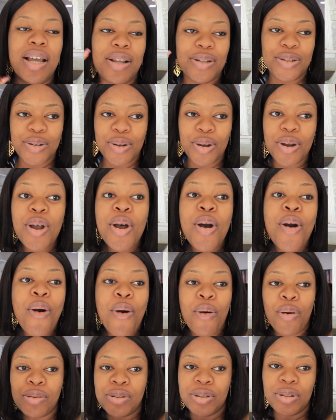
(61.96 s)
Nazo
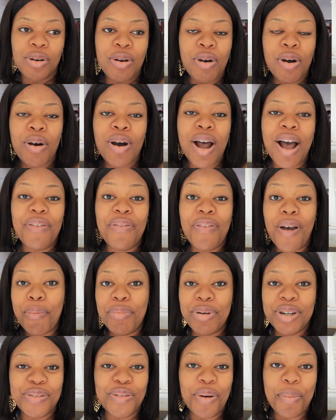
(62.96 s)
also got all her
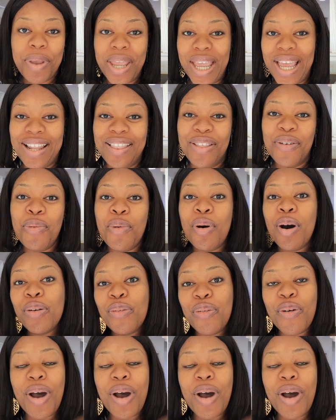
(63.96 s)
fabrics from here. The one